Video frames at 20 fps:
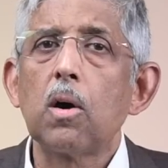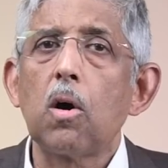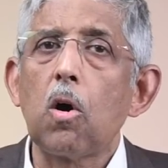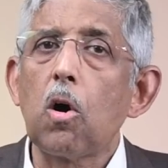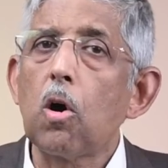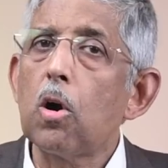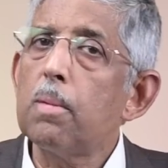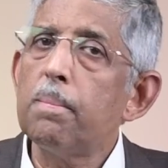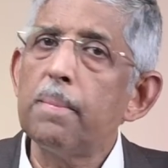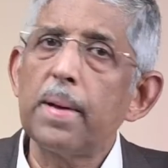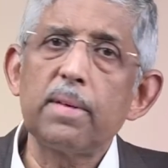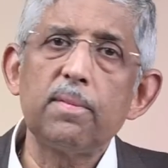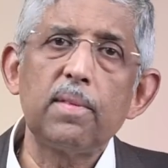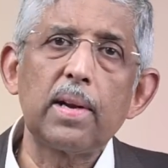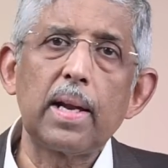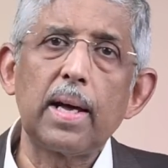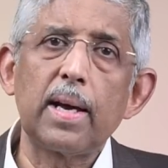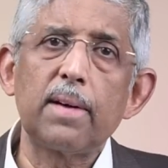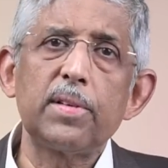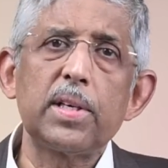all men
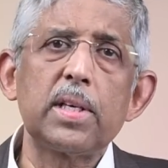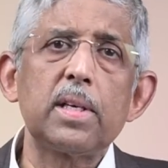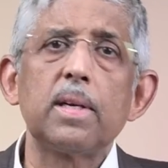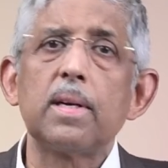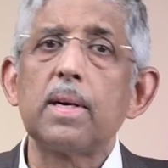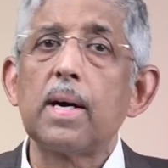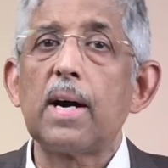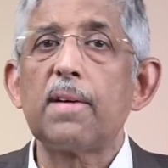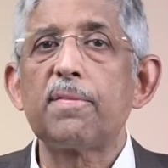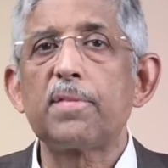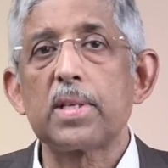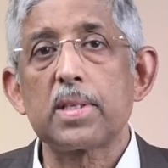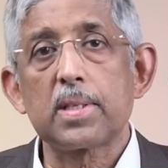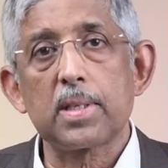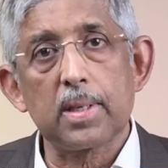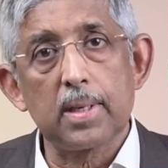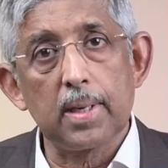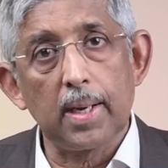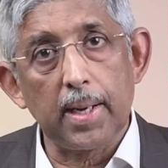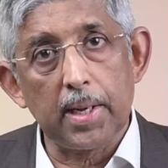will have it after a
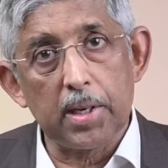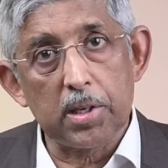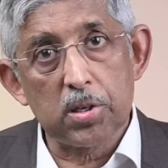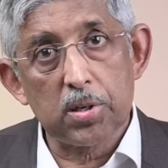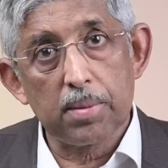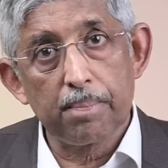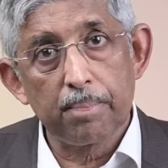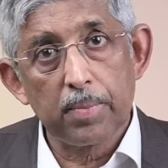certain age.